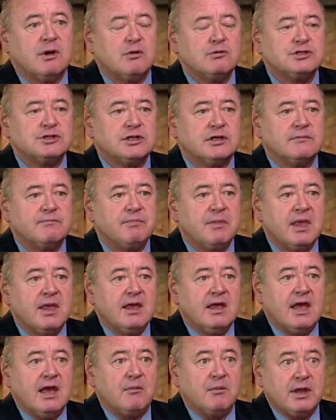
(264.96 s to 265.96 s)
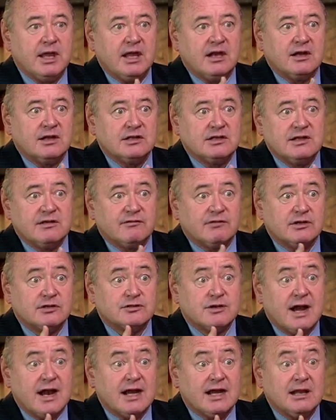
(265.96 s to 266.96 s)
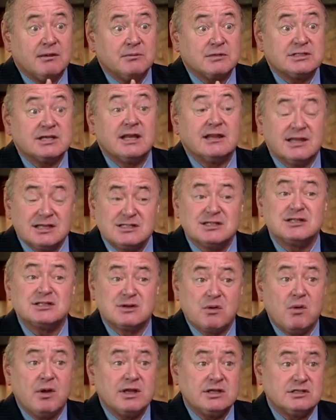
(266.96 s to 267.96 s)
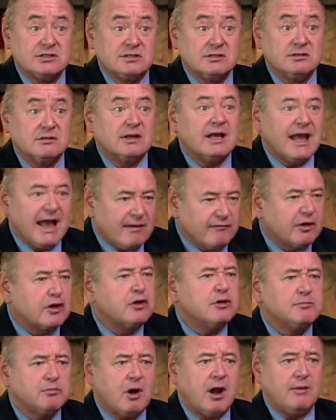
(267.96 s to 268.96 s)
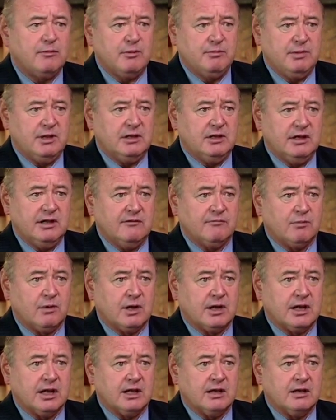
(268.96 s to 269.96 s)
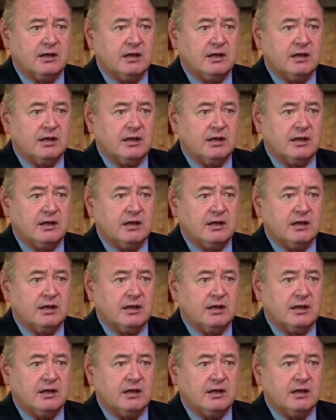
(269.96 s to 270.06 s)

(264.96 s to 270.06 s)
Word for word: motion and we get a different tracking, we say this is going to have a good probability of working.